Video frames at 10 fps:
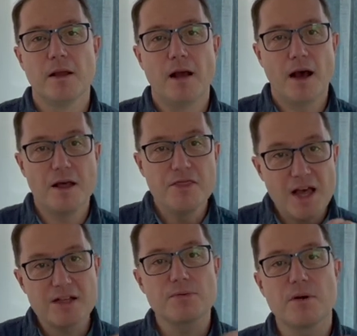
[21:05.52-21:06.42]
And
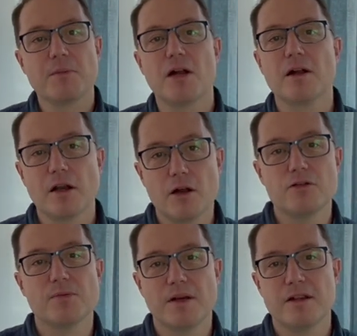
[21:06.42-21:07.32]
that's what I'm going to close
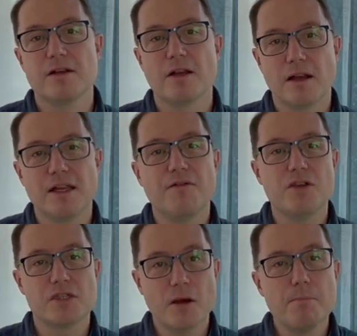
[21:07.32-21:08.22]
with and give you
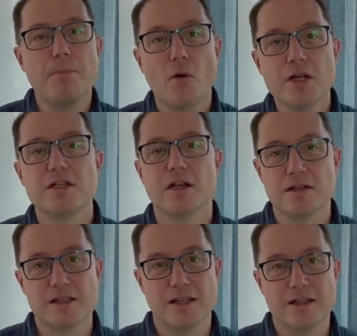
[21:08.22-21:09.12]
some pointers
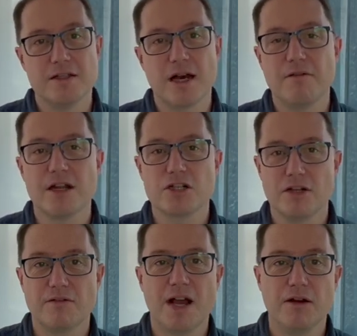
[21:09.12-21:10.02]
in the direction of
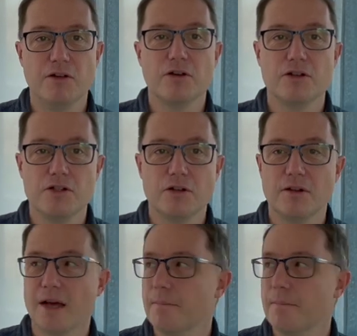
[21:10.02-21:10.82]
how you can do that.